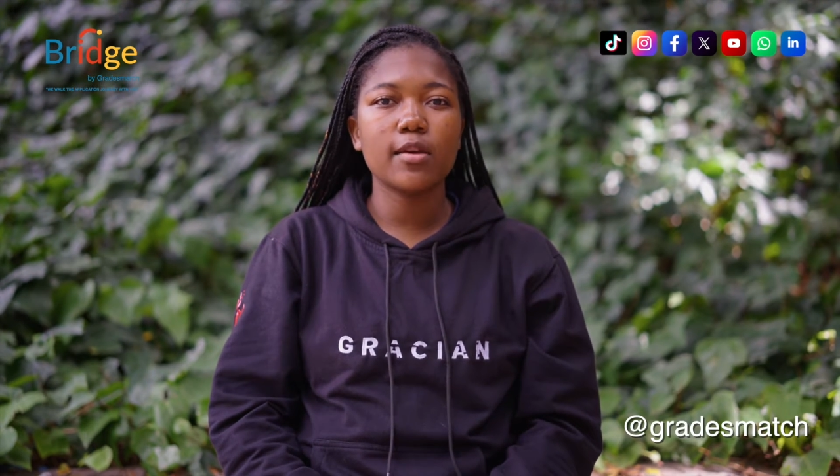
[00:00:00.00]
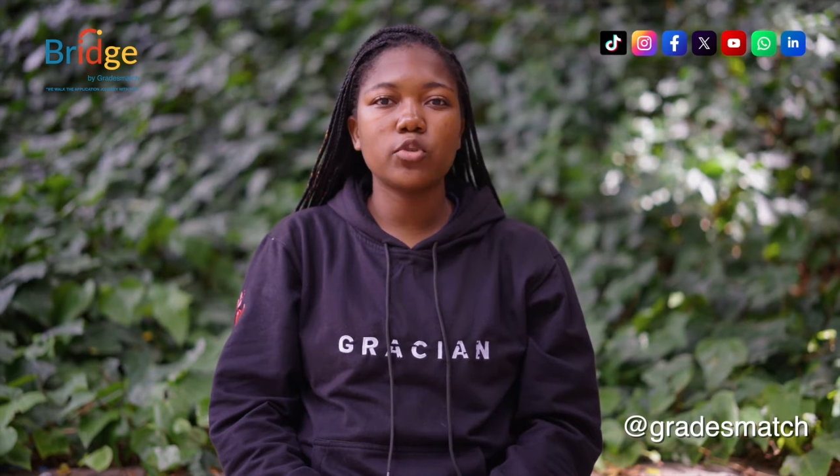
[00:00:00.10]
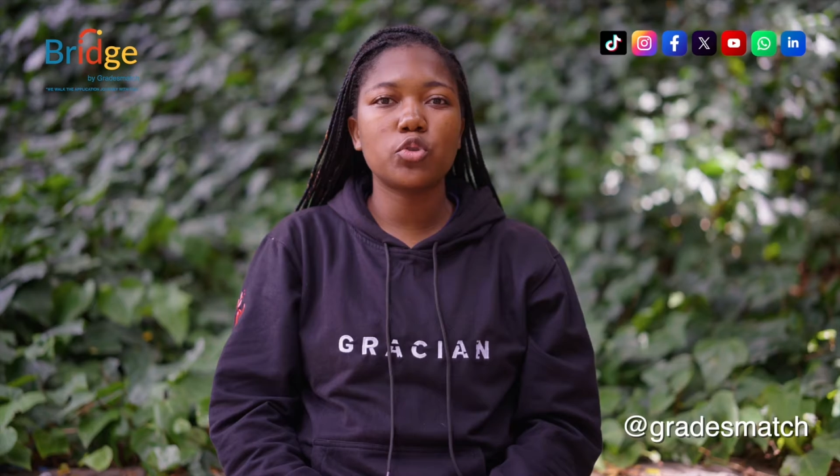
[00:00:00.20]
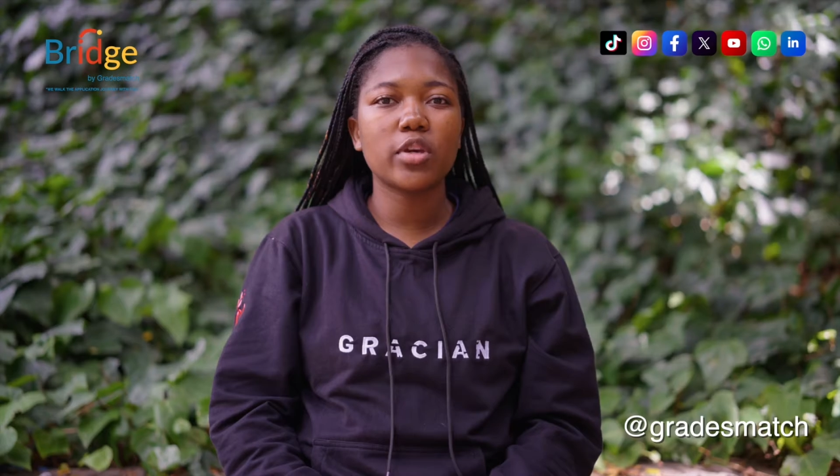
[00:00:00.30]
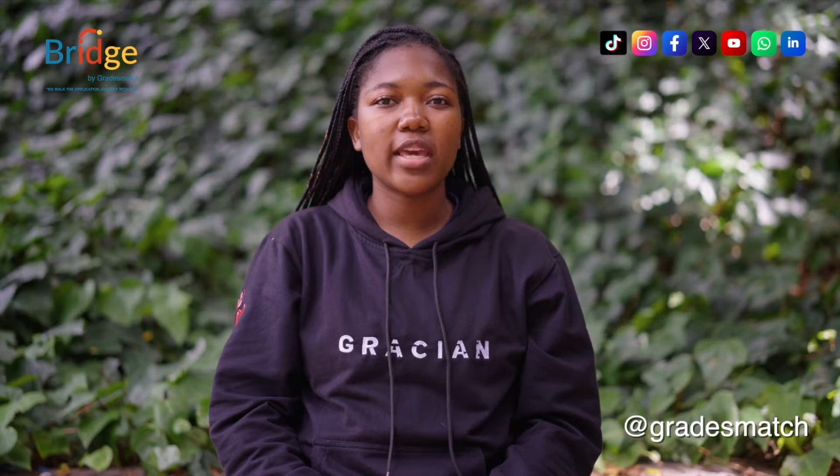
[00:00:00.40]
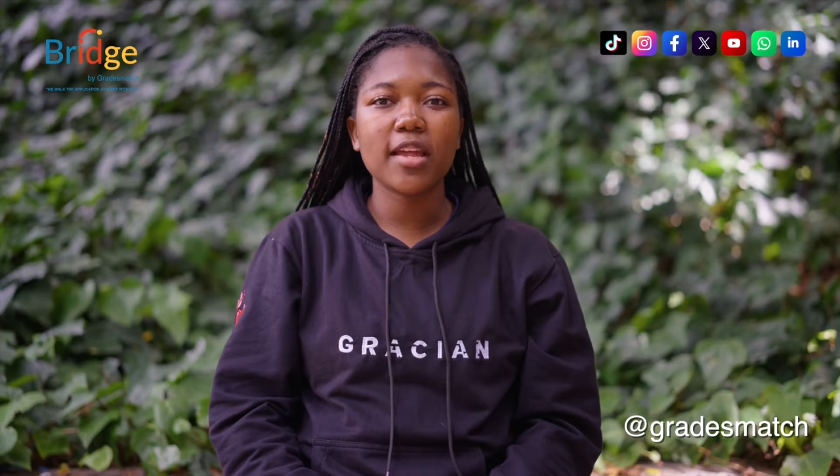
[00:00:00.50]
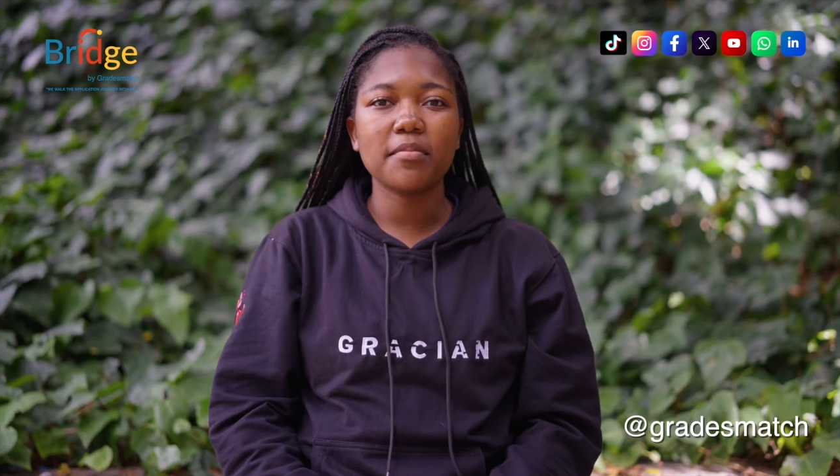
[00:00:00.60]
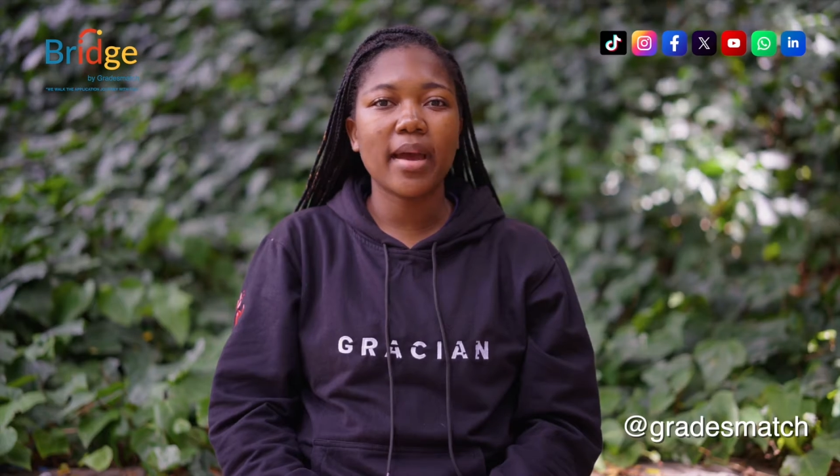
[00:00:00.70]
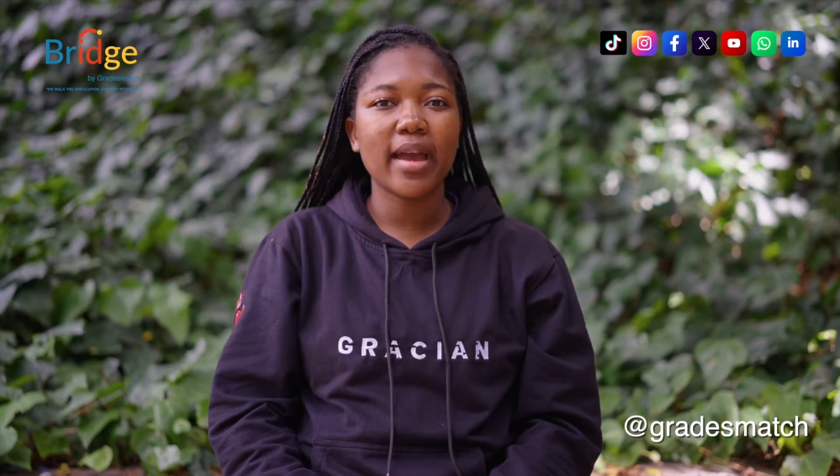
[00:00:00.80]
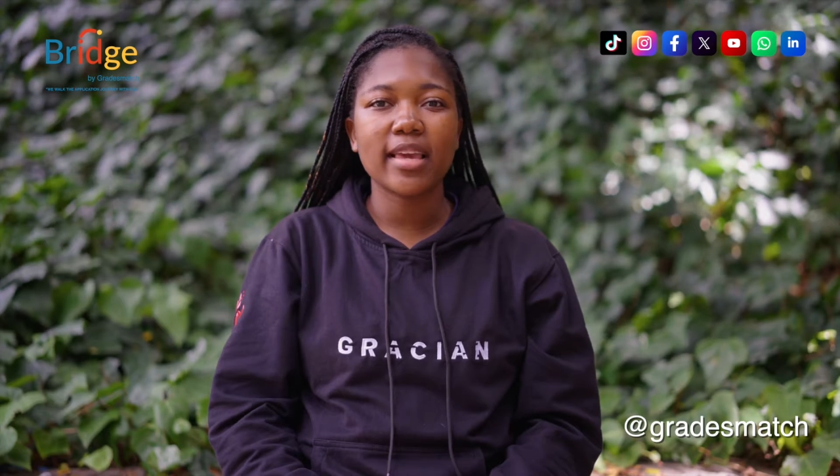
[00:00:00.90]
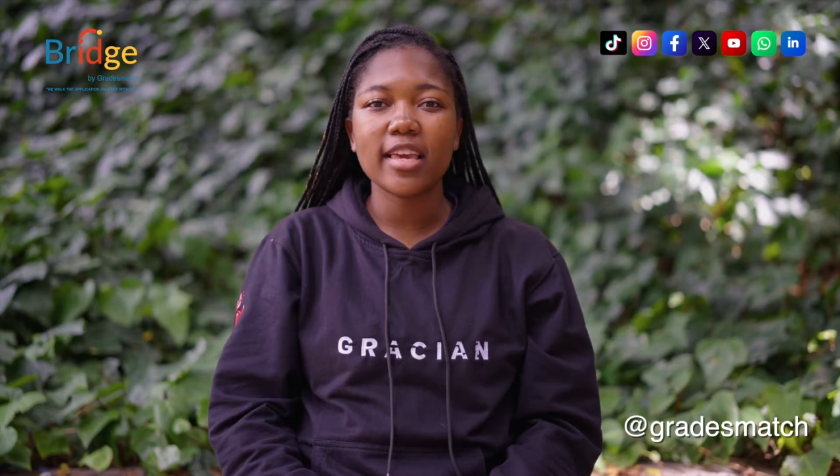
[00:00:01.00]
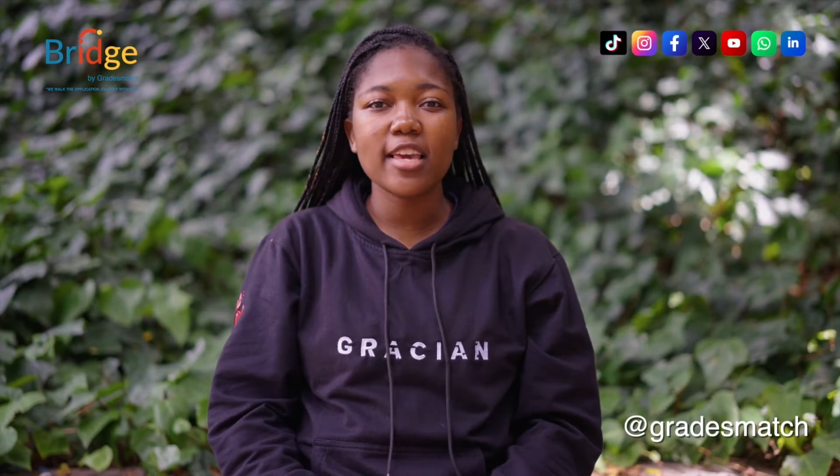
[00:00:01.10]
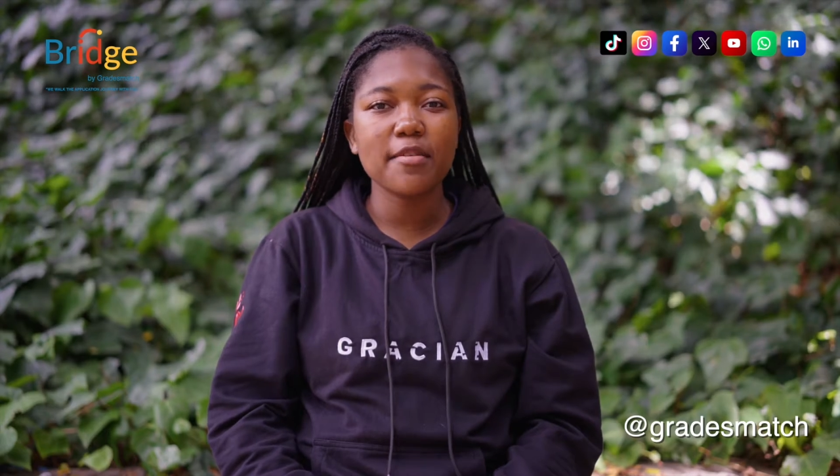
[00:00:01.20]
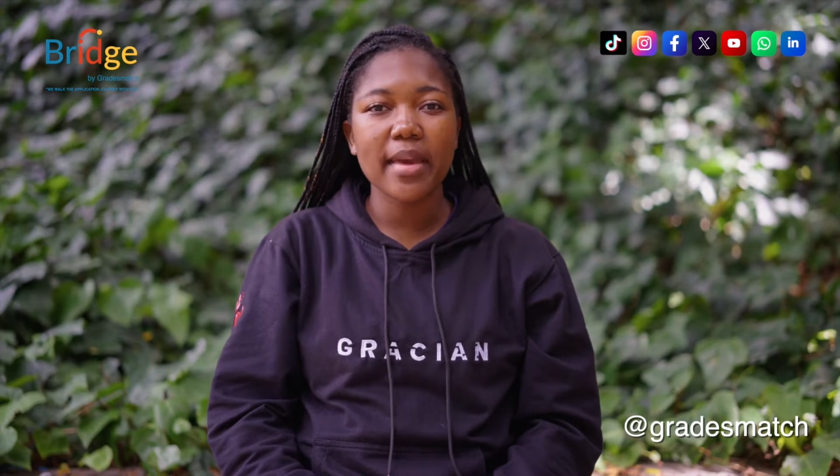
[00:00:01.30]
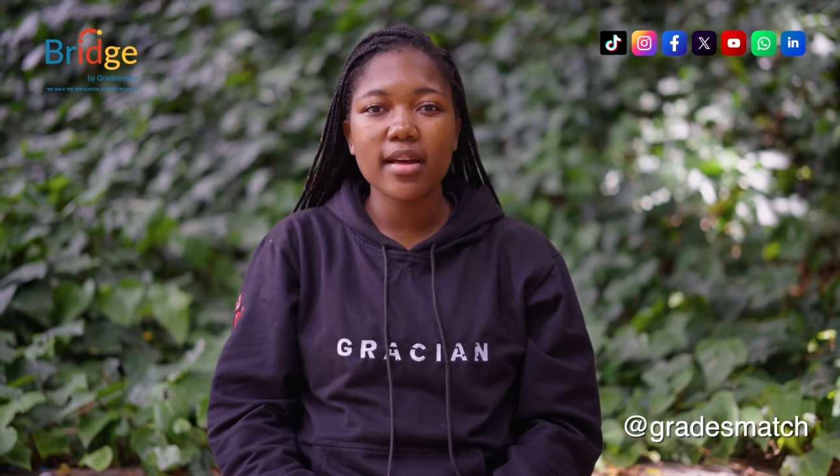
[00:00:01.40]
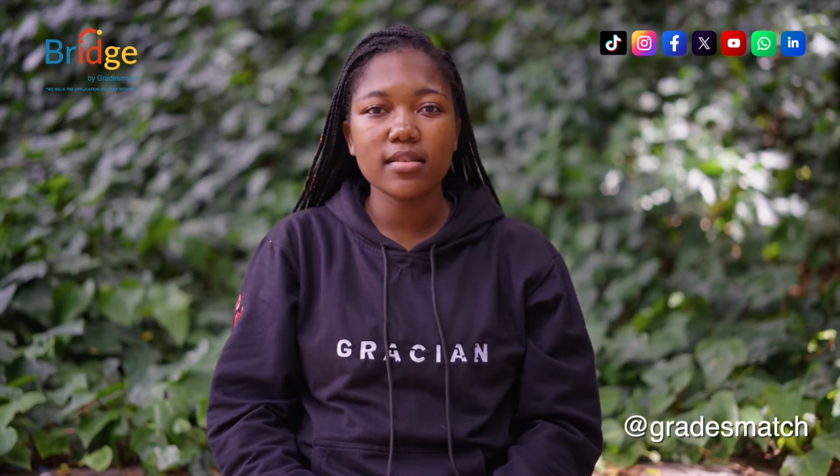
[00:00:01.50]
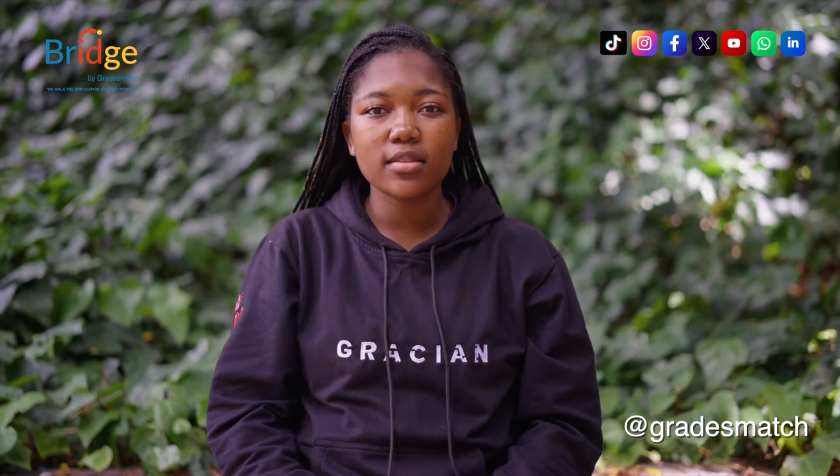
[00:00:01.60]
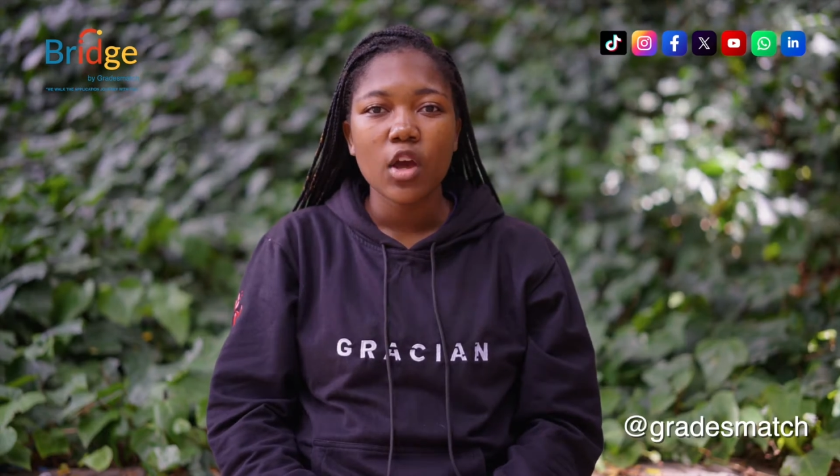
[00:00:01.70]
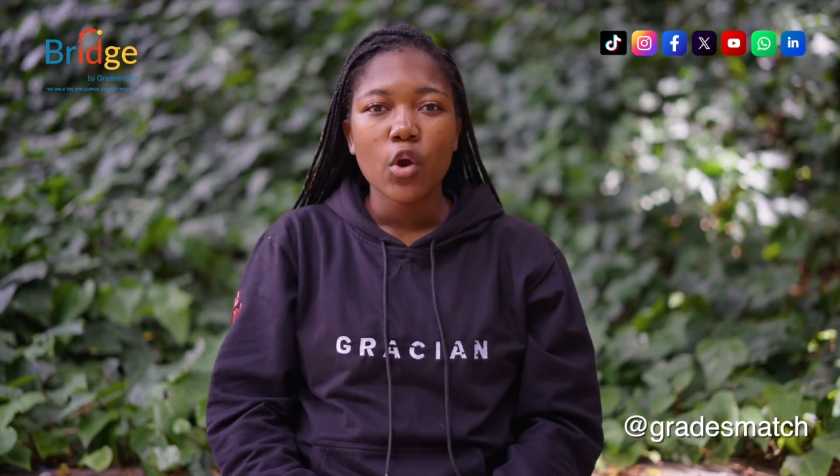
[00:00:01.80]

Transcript: able to get my emails